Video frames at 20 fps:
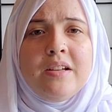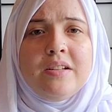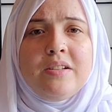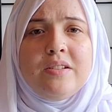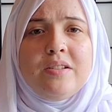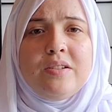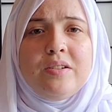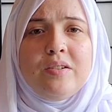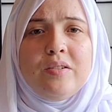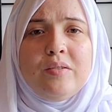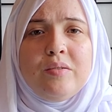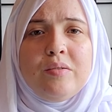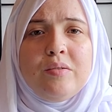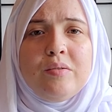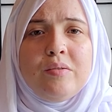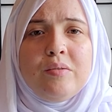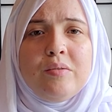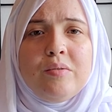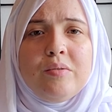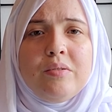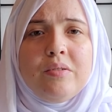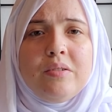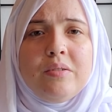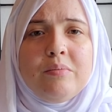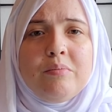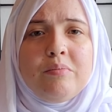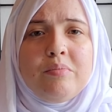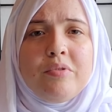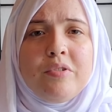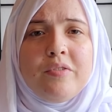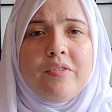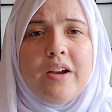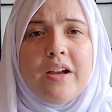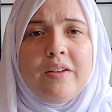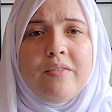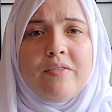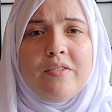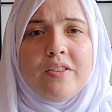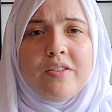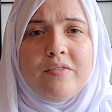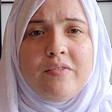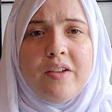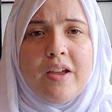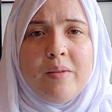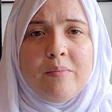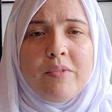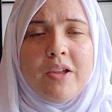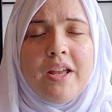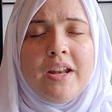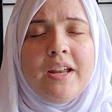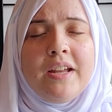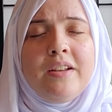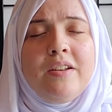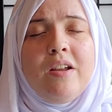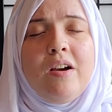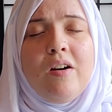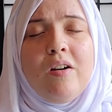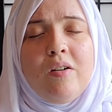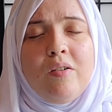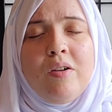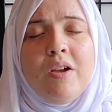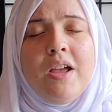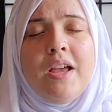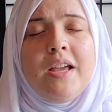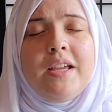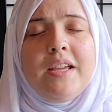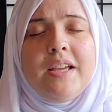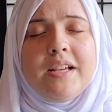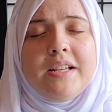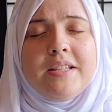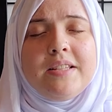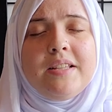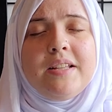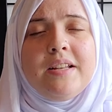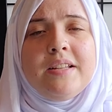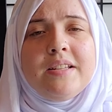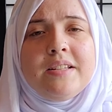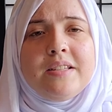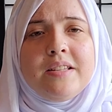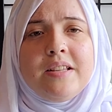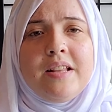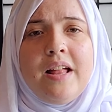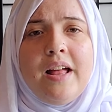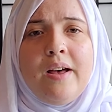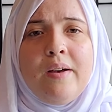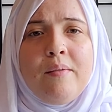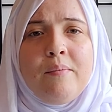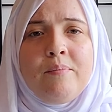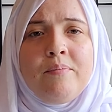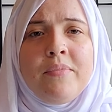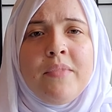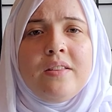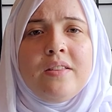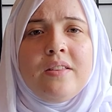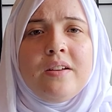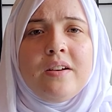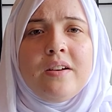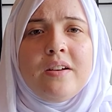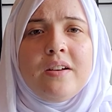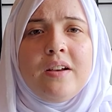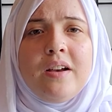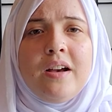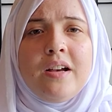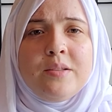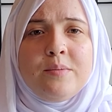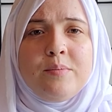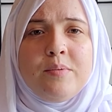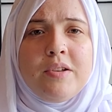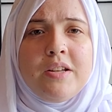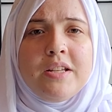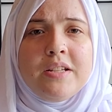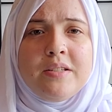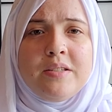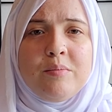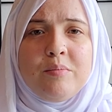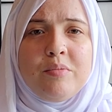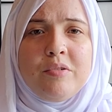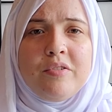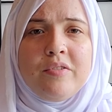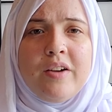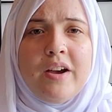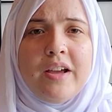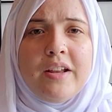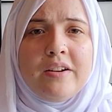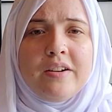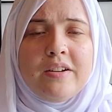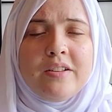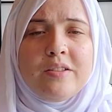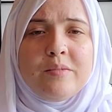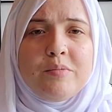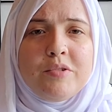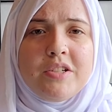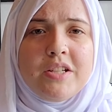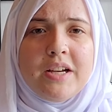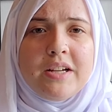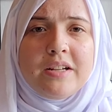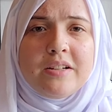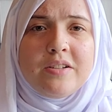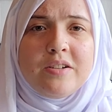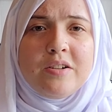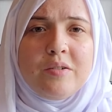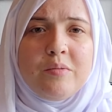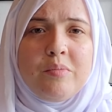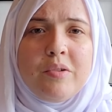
to provide for the family. And I know, yes, in Islam, the husband is the provider and the protector,